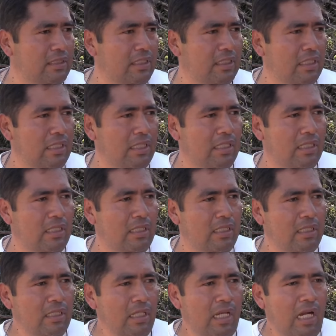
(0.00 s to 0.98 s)
The
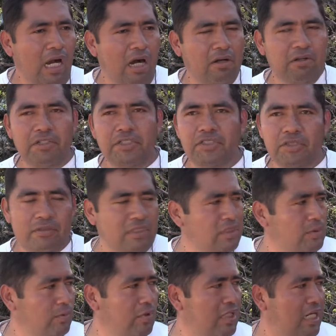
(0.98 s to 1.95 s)
auto
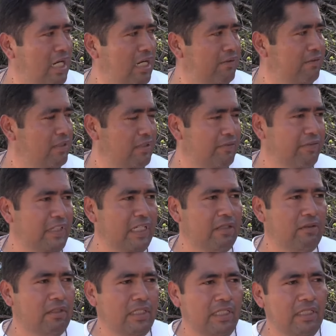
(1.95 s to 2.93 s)
insurance won't cover the
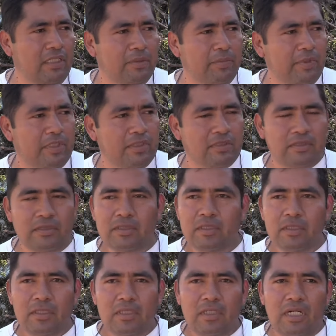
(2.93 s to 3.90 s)
vehicle either, because
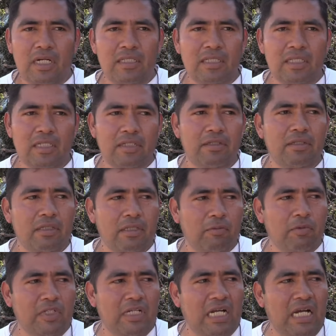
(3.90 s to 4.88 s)
I think
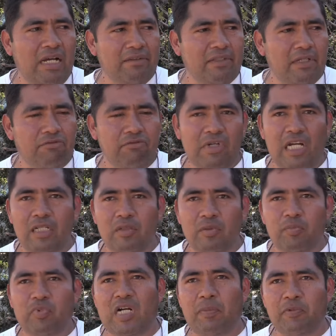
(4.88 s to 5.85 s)
we don't have the right, the
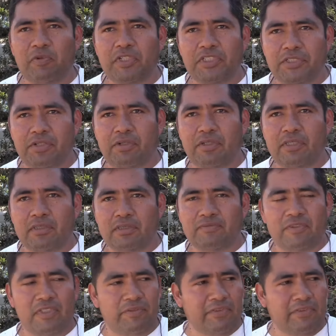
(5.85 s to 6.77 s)
proper insurance.